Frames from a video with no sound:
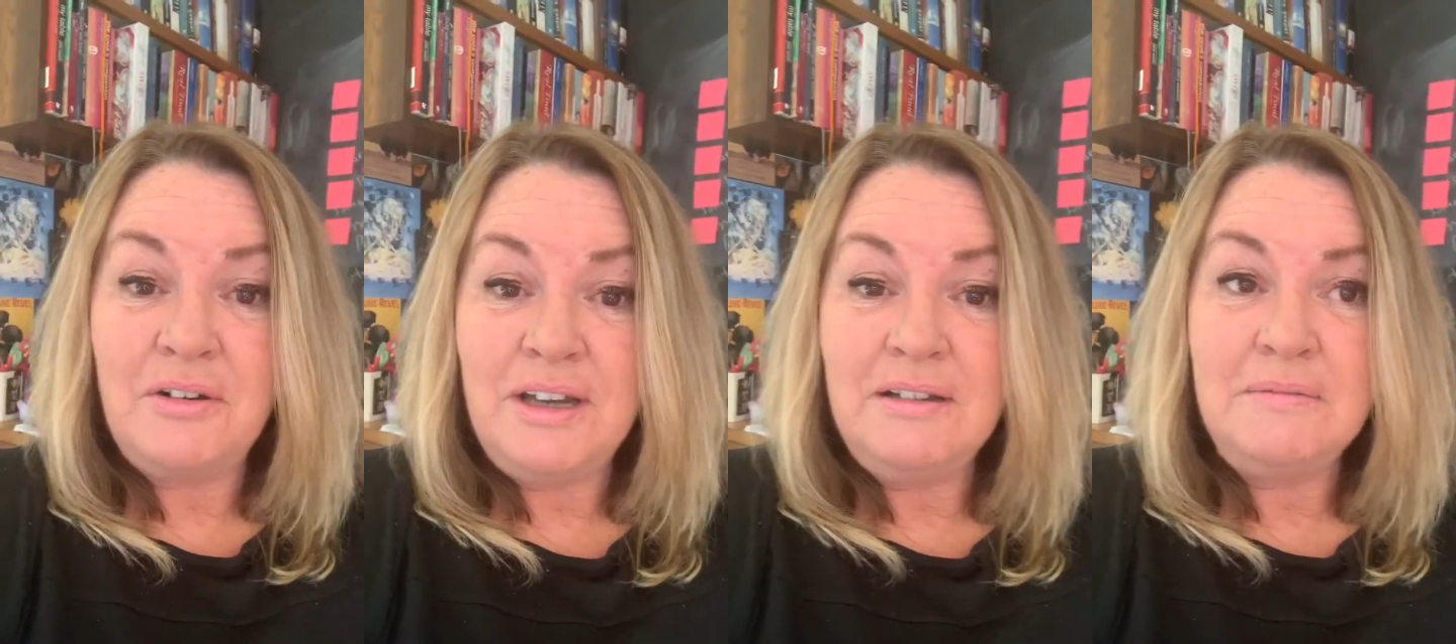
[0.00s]

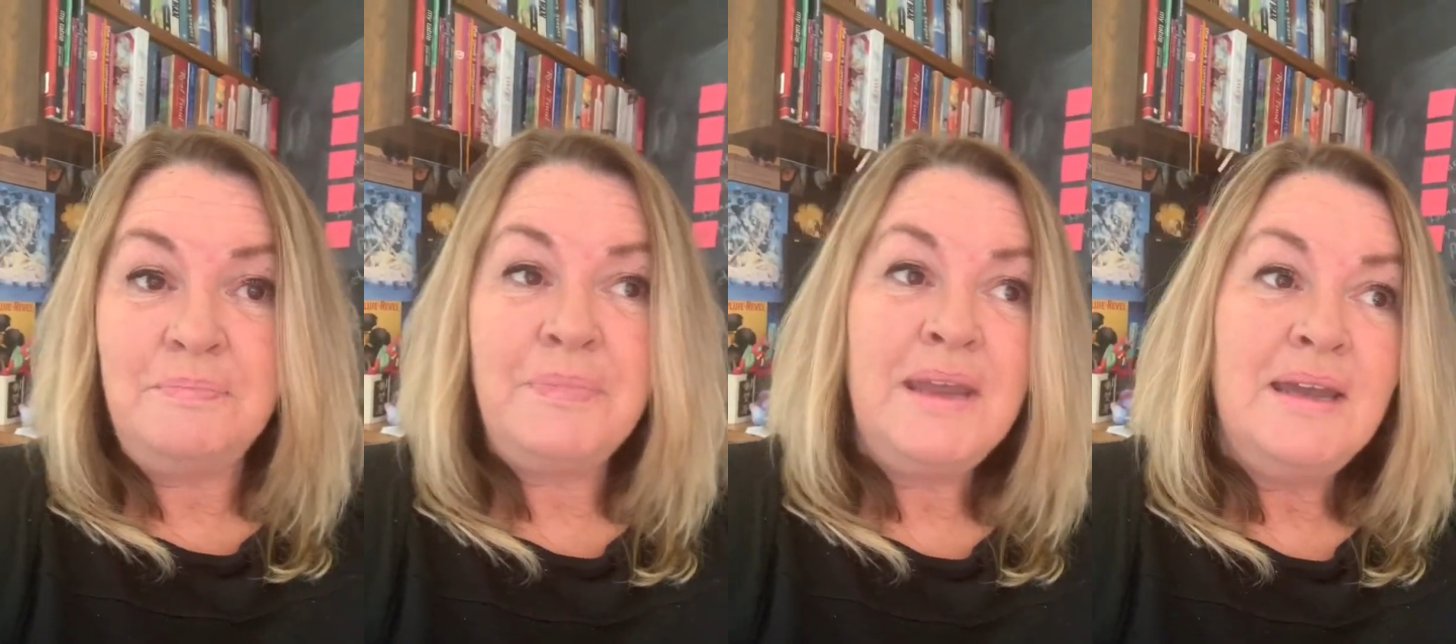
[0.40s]
oil.
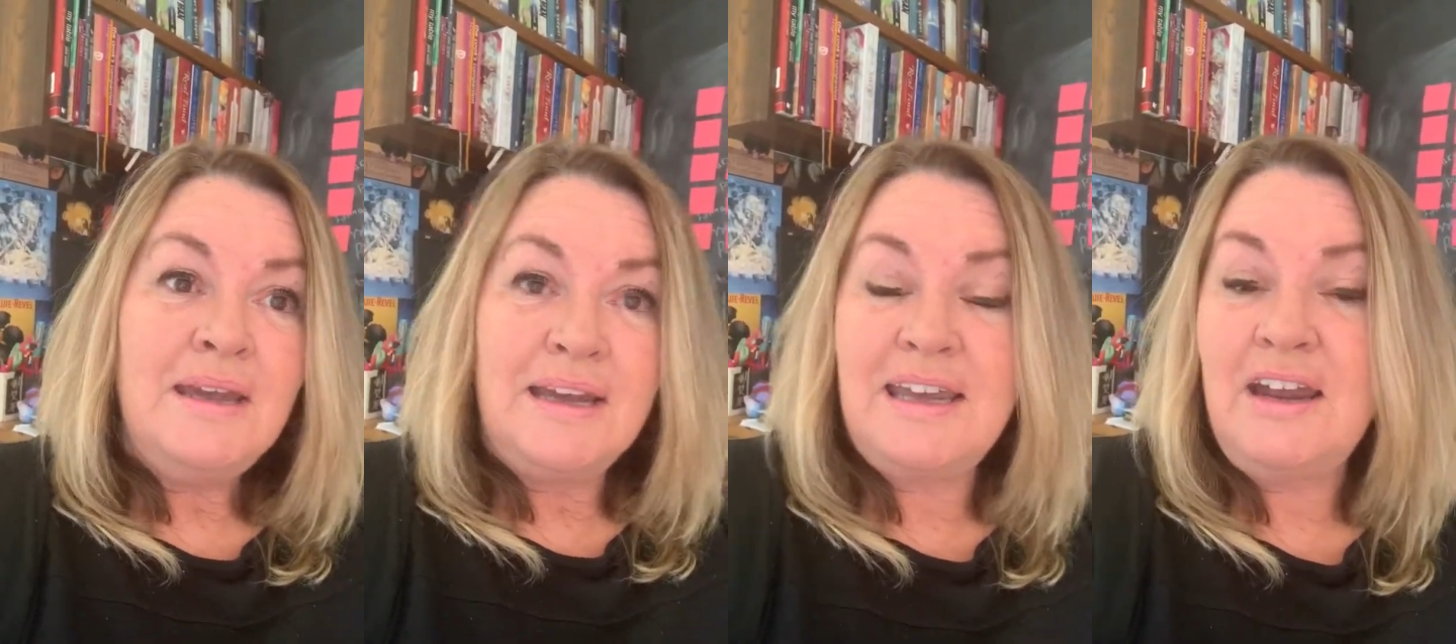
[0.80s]

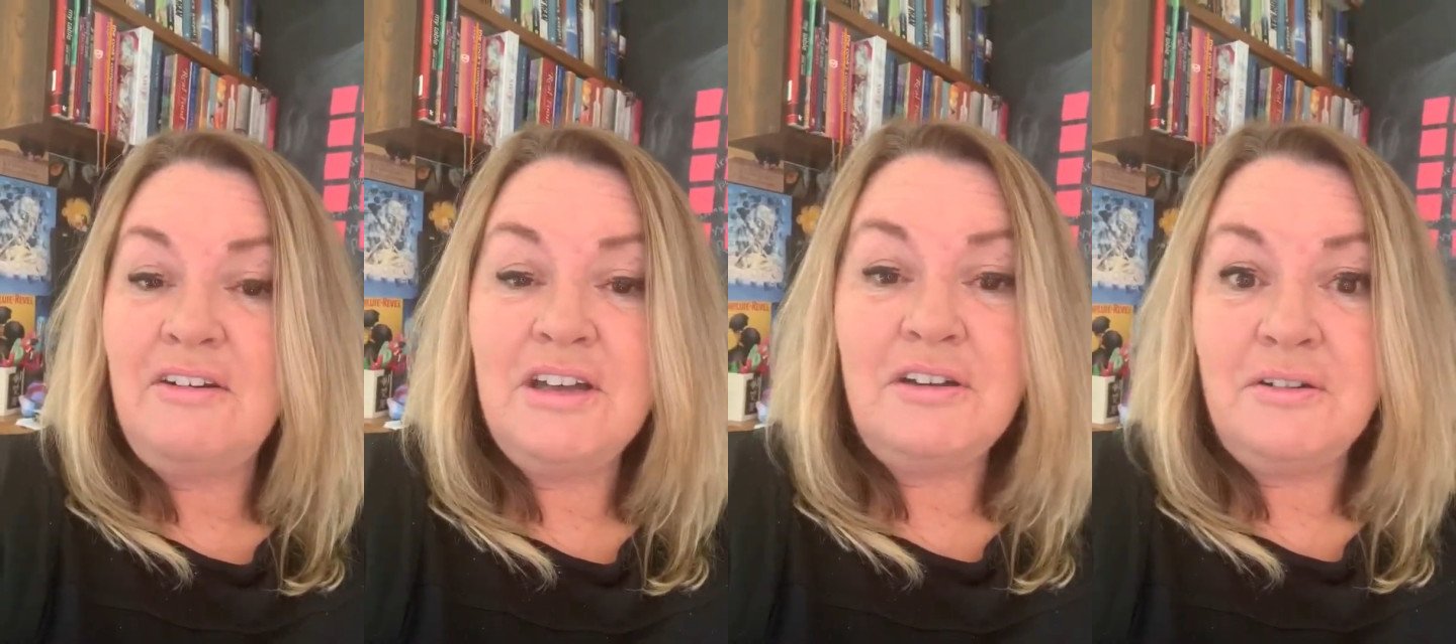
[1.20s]
A
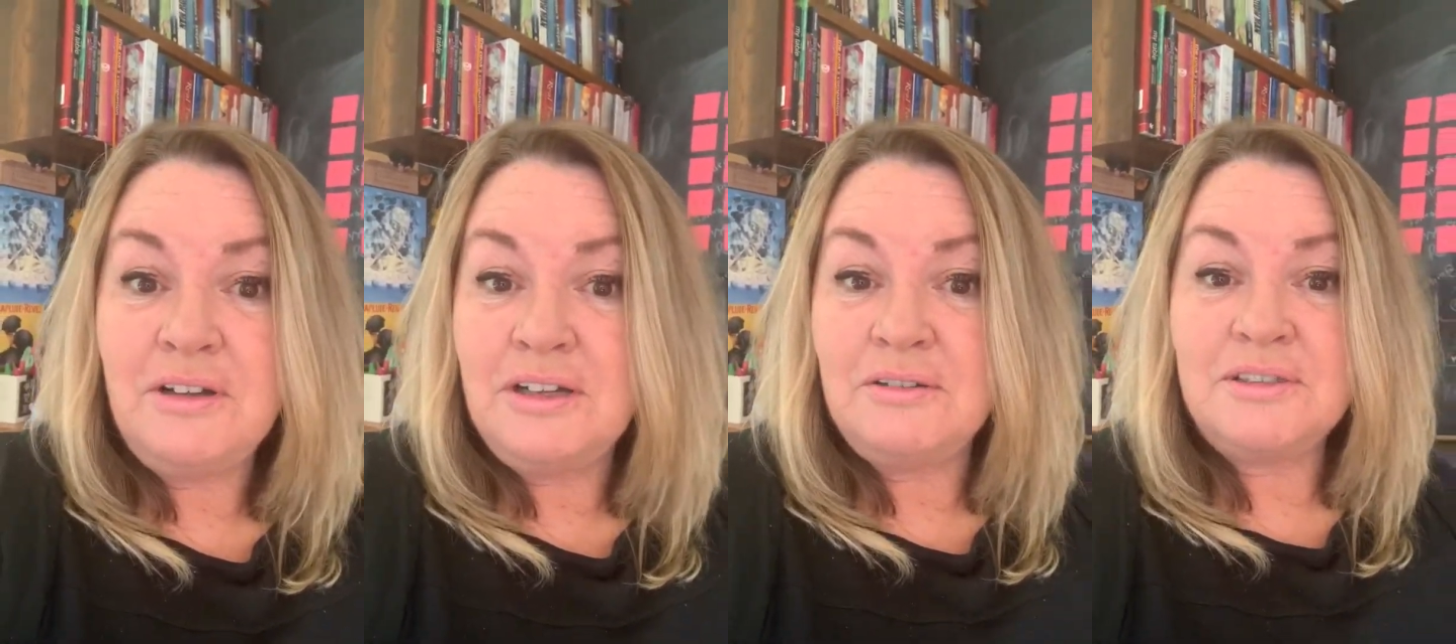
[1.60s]
carrier oil